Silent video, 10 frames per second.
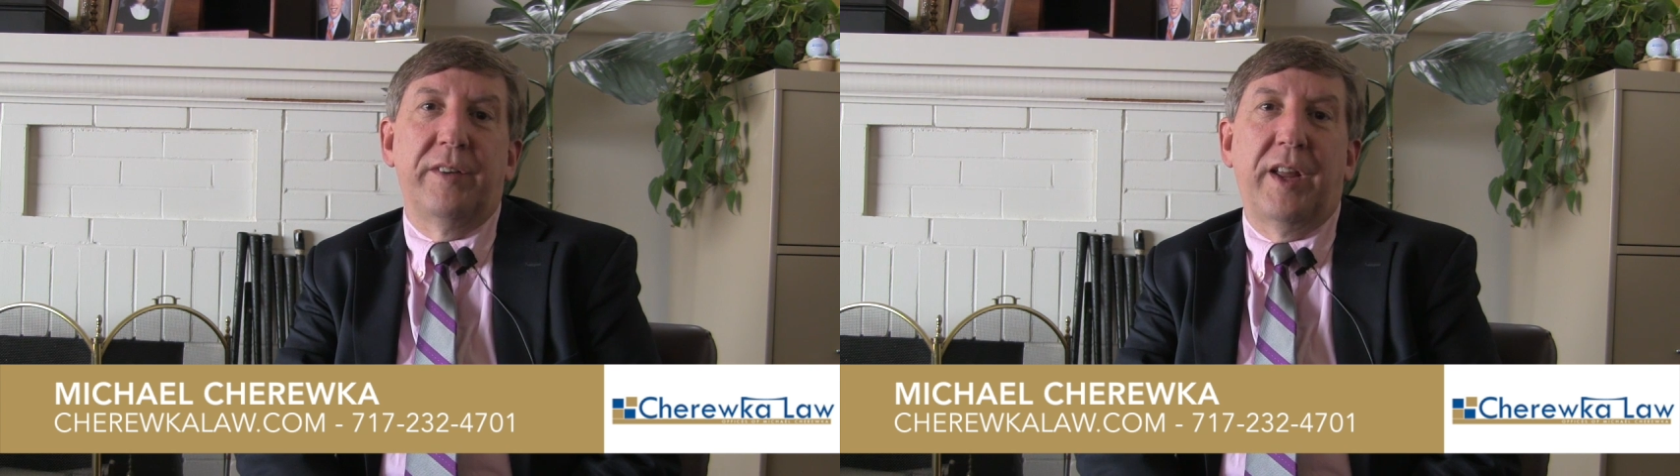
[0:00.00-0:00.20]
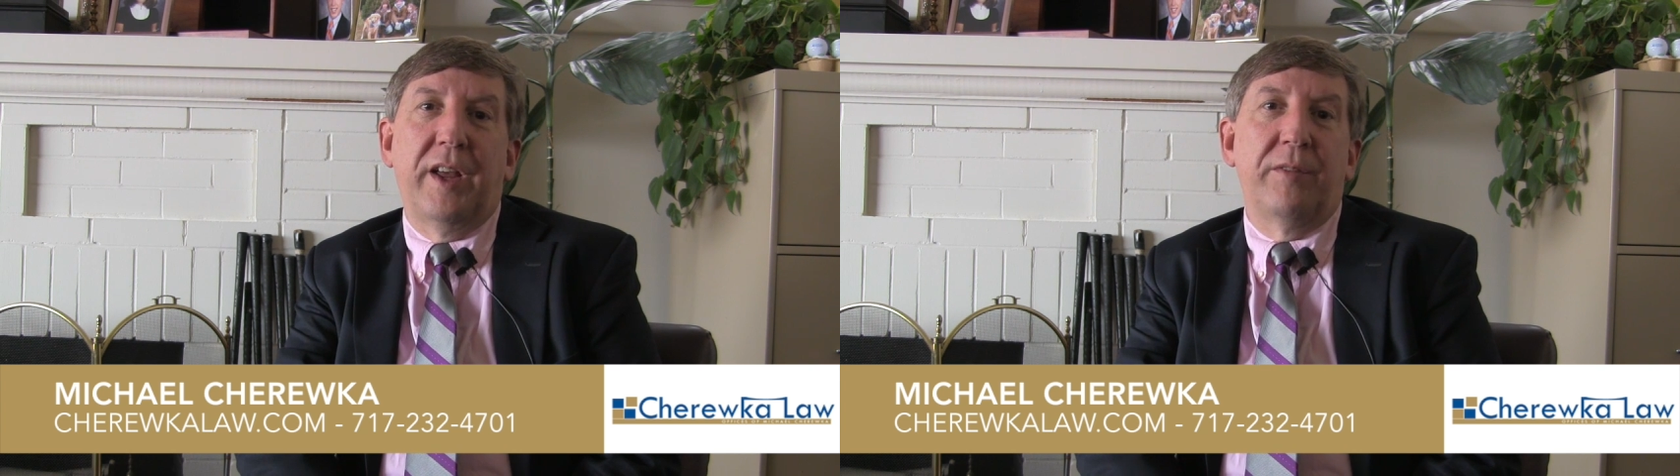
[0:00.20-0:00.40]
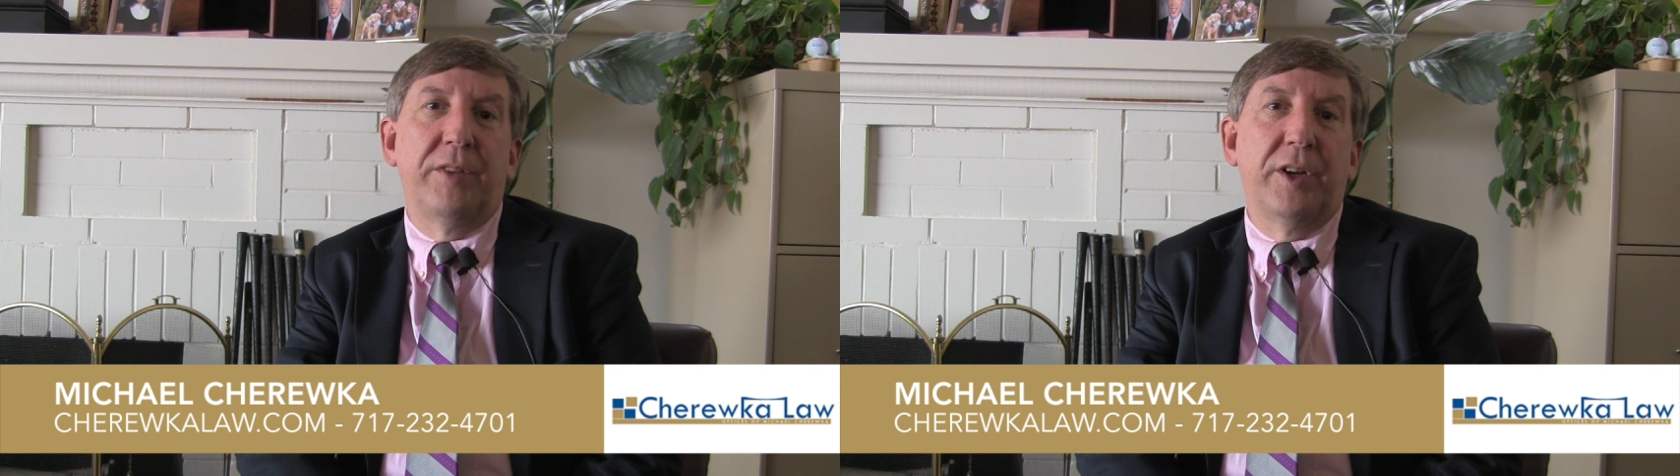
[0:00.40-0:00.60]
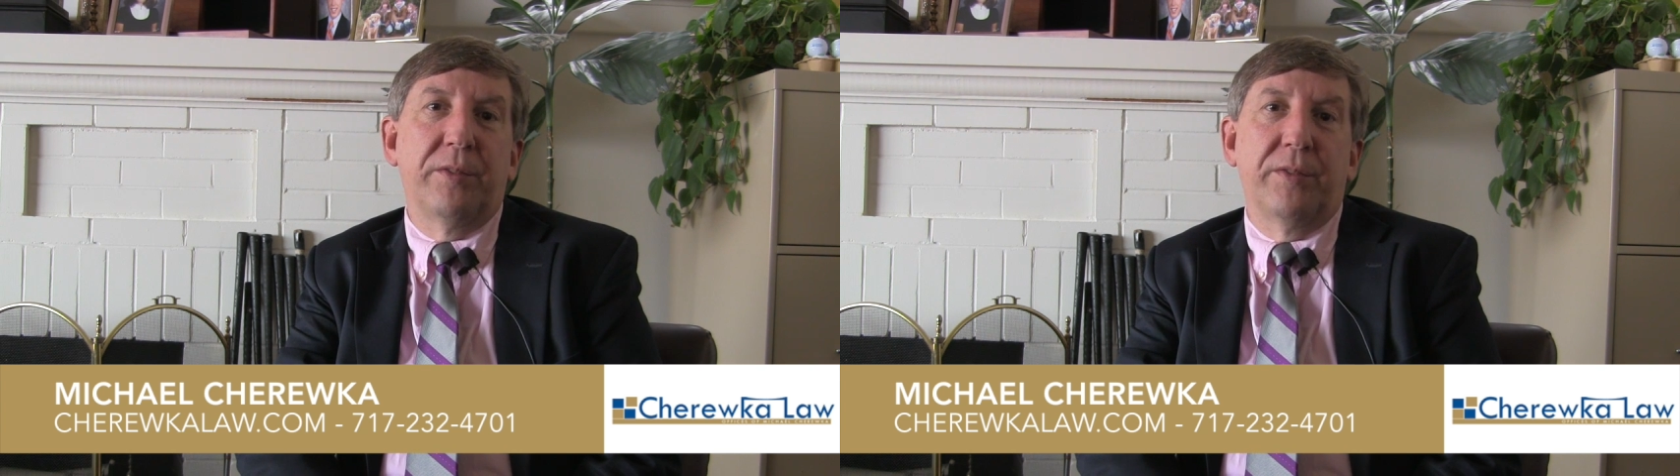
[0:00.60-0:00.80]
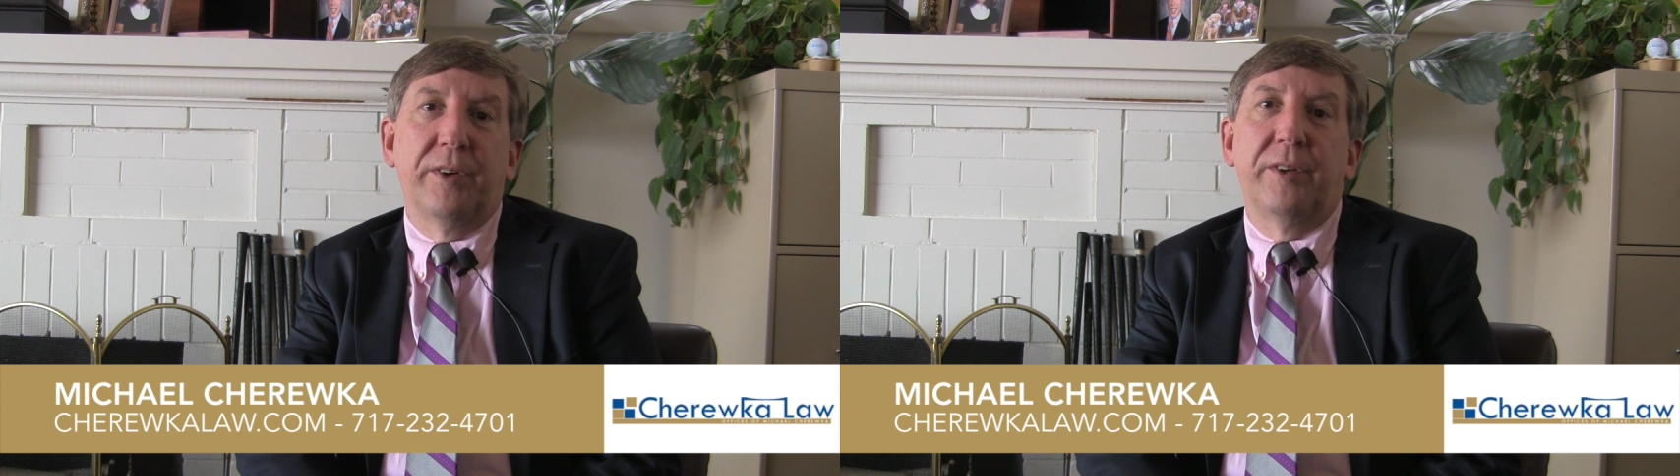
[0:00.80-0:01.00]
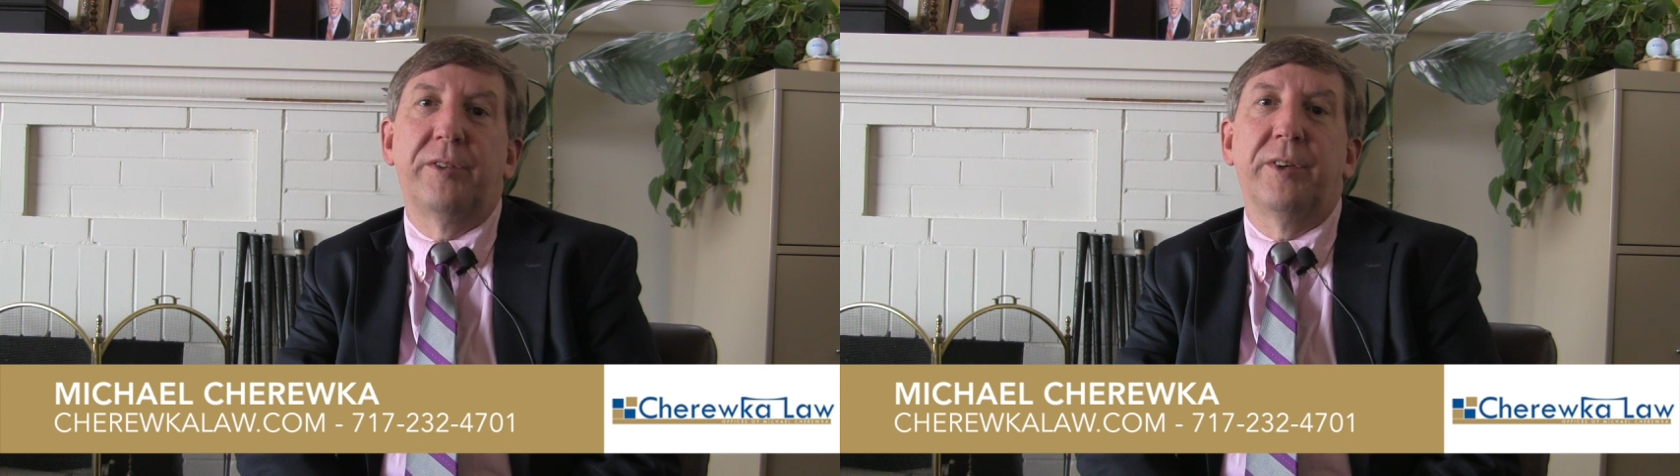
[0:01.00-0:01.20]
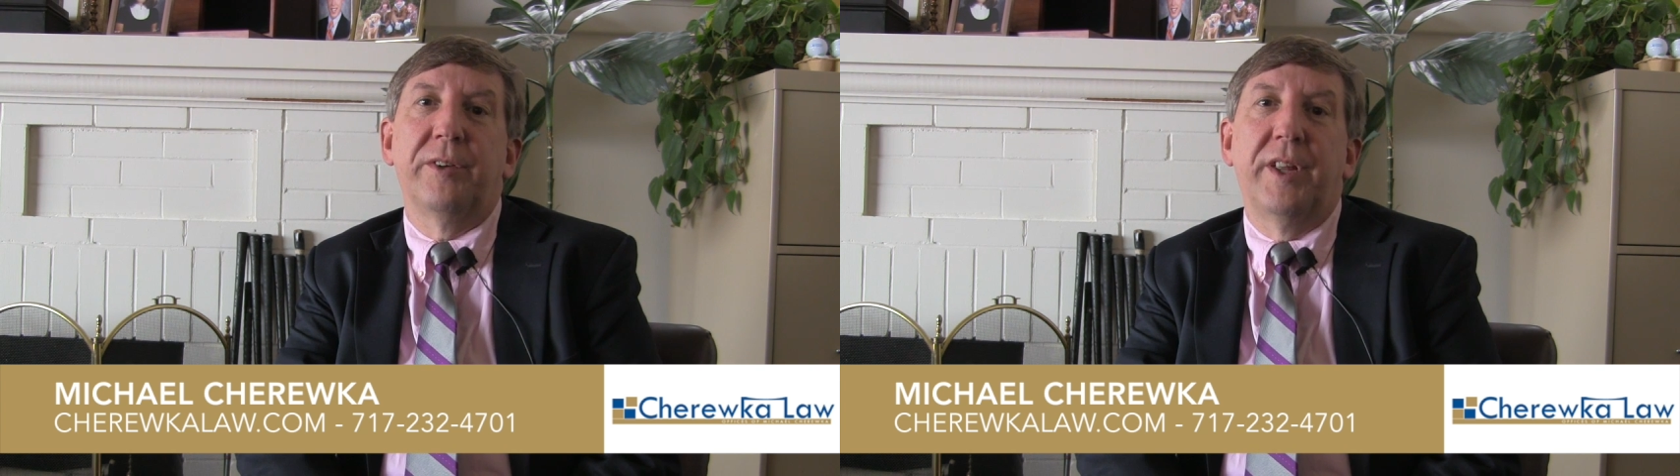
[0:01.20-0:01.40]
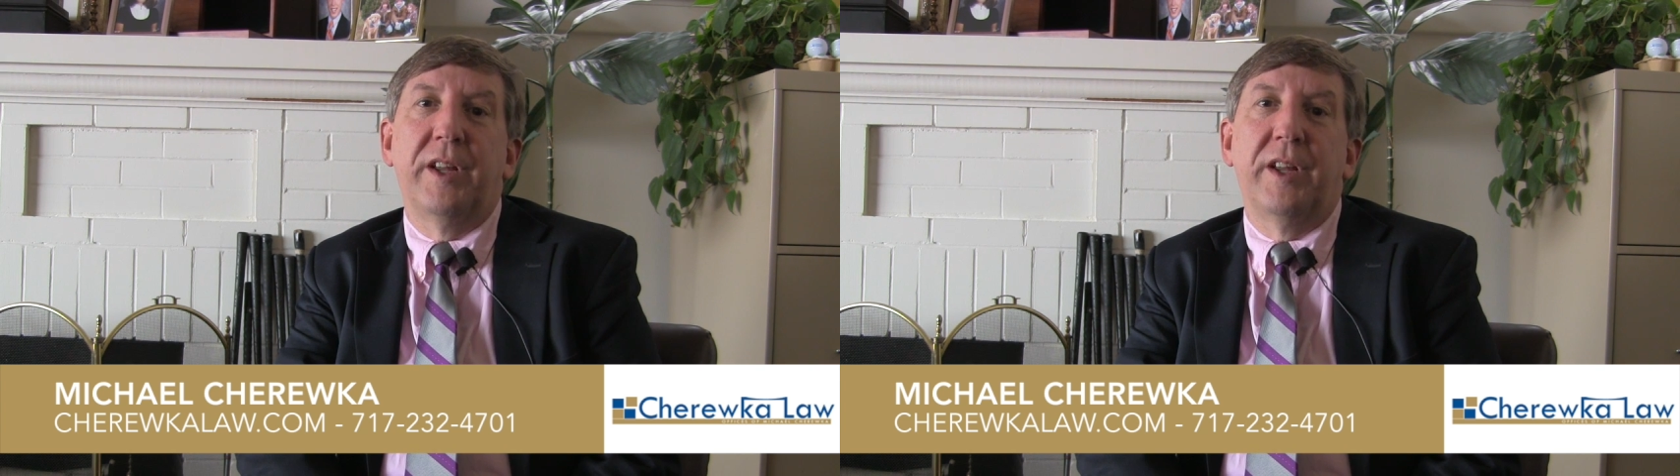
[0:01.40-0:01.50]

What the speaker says: had their furniture,